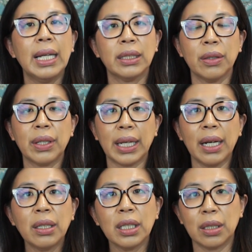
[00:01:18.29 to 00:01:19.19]
So the
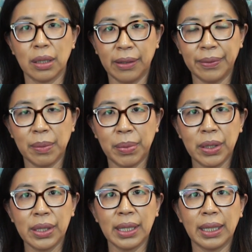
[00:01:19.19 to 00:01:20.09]
character of the
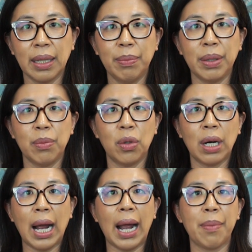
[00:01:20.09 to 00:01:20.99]
person can be more
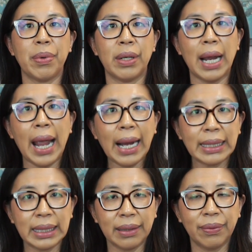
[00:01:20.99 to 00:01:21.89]

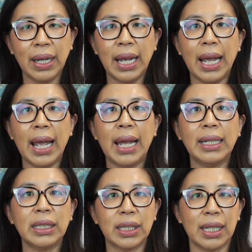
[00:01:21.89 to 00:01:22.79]
hyperactive,
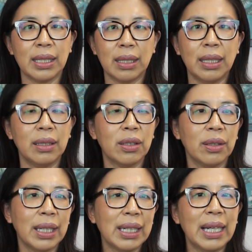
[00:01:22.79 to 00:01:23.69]
energized. And so
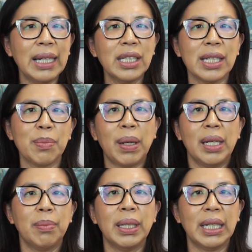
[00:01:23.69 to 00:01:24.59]
like an energized
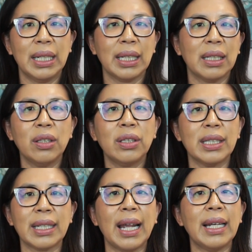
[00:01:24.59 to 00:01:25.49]
bunny, like you
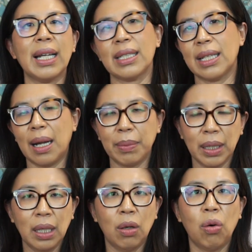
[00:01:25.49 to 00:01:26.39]
just cannot stop.
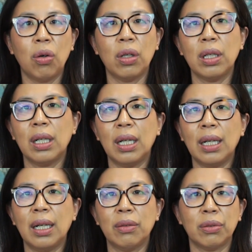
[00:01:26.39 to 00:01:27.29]
Or
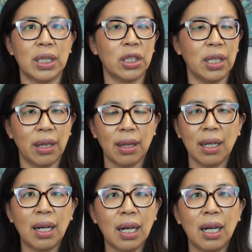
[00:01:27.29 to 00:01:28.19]
rushing
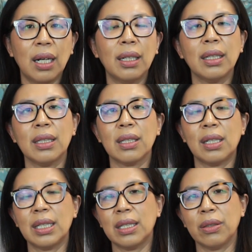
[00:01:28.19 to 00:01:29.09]
thought, it's
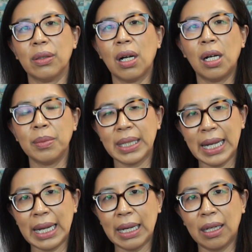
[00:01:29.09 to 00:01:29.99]
hard to calm
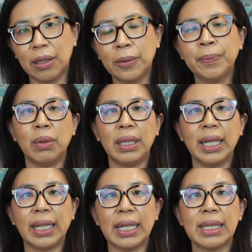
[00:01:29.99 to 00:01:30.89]
down. When
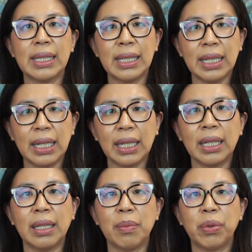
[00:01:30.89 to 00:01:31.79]
they get
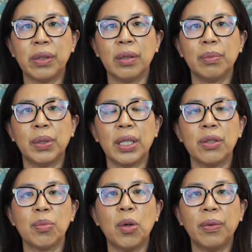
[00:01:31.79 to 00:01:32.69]
sick, they
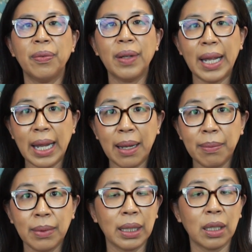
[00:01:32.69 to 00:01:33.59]
produce more
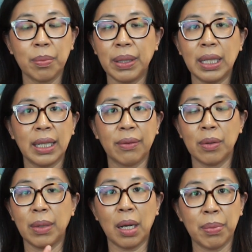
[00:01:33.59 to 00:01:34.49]
phlegm. It could be like
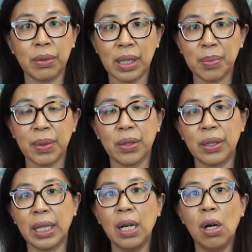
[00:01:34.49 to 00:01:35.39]
from upper
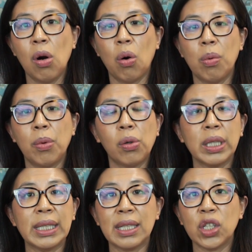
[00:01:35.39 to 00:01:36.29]
respiratory or more
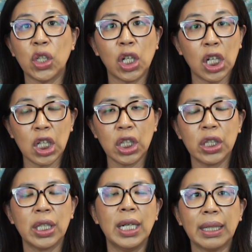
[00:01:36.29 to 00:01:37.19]

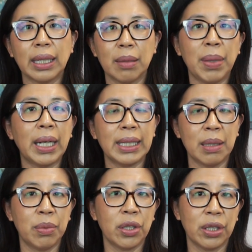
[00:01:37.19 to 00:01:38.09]
discharge, like the body
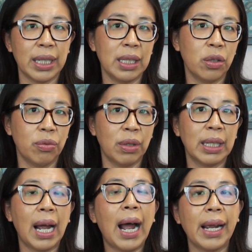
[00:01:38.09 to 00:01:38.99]
temperature tend to run
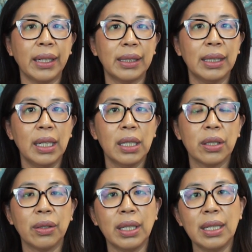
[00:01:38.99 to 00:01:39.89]
higher.
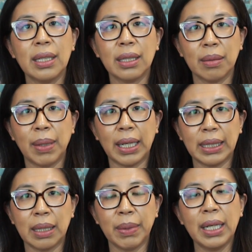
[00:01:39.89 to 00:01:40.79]
So these are the body
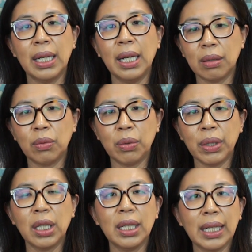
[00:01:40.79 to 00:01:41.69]
type. And when we
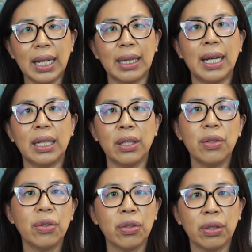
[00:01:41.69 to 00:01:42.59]
look at that,
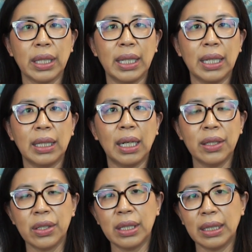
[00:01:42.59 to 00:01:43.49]
usually
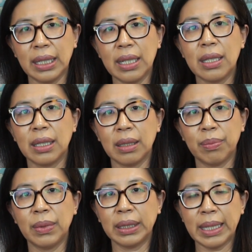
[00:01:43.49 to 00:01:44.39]
underneath the
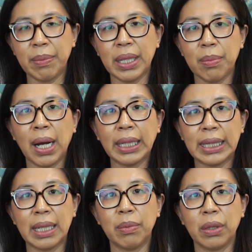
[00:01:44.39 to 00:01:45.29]
damp heat body
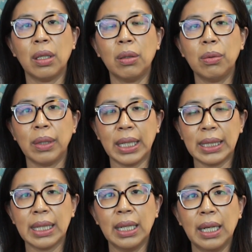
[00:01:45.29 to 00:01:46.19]
type, we
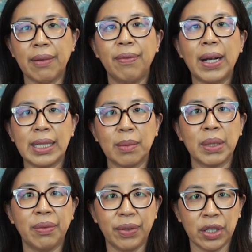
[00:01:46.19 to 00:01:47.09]
always can find some
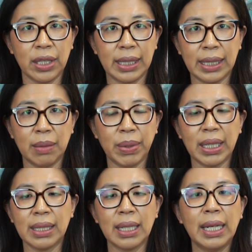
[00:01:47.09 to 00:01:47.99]
deficiency
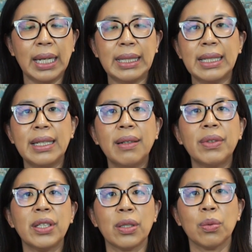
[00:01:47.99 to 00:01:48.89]
because it's
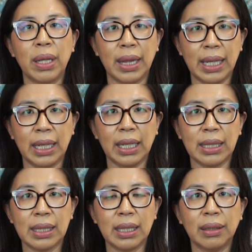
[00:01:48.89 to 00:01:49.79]
never just one thing.
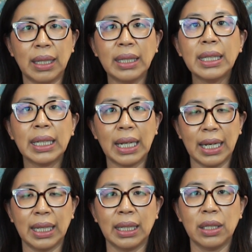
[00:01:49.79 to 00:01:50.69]
It's the
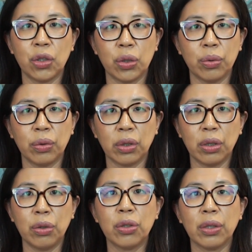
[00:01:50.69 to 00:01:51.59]
underlying issue
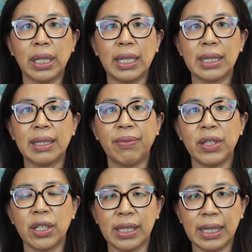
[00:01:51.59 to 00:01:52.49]
usually is
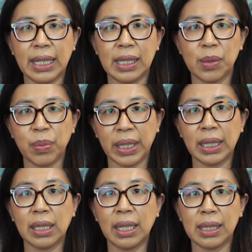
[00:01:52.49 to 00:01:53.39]
deficiency in
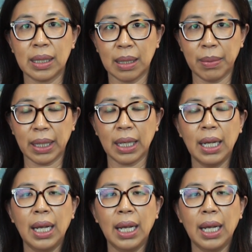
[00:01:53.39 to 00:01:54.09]
spleen and stomach.